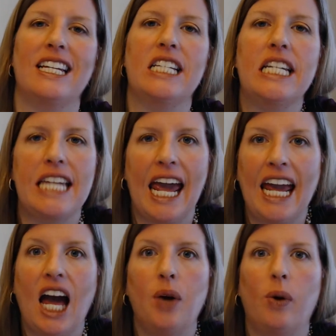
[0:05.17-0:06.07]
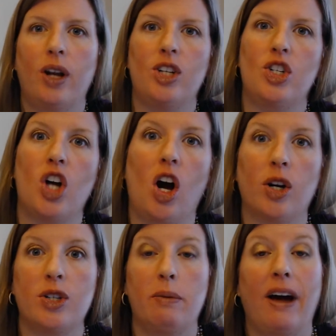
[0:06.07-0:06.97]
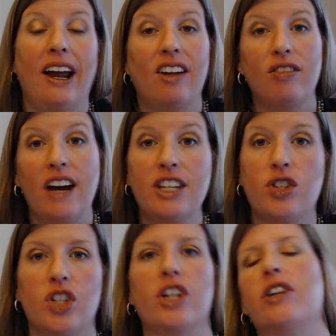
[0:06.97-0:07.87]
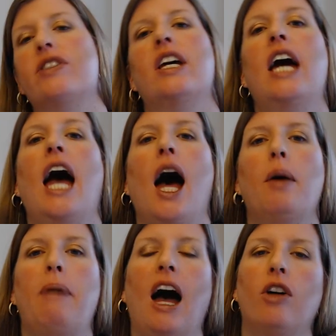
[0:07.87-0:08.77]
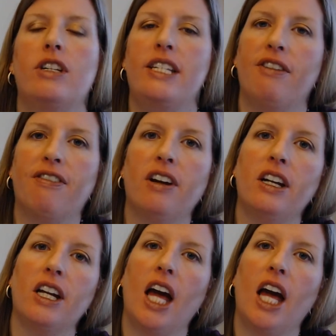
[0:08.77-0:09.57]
and today I wanted to talk to my investors about different